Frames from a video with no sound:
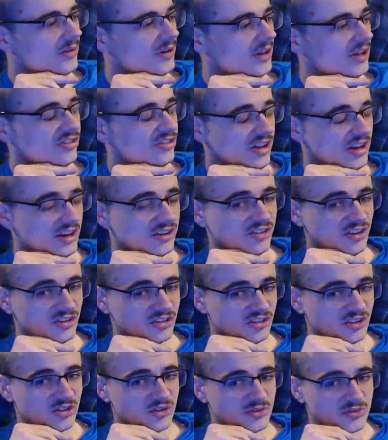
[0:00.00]
less access
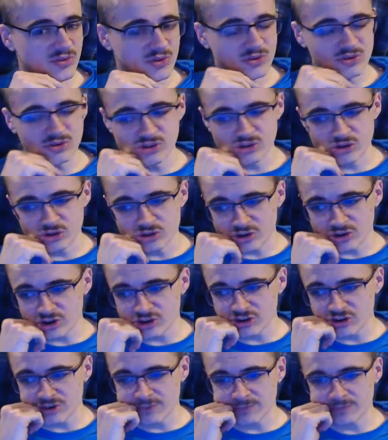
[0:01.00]
to good food and
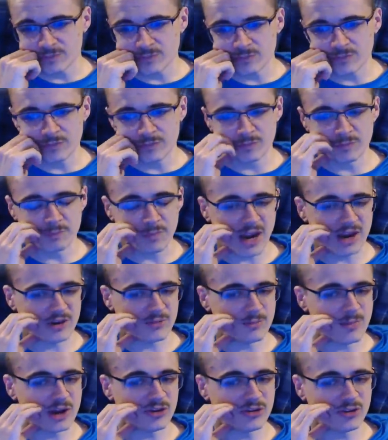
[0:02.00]
nutrition, bad
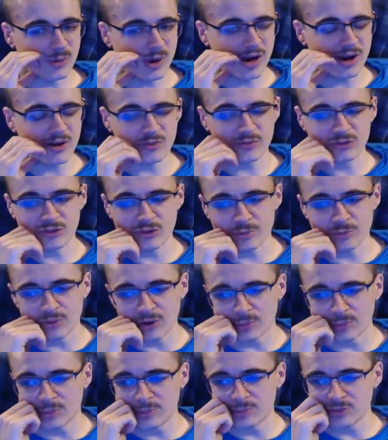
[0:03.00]
mental health sort of
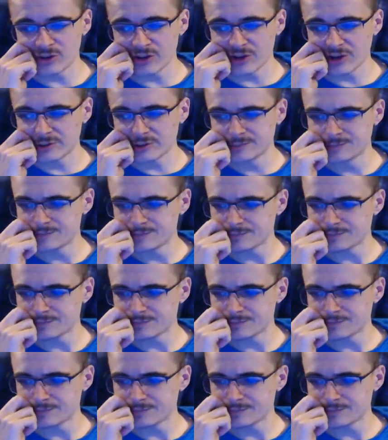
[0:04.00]
problems, you know.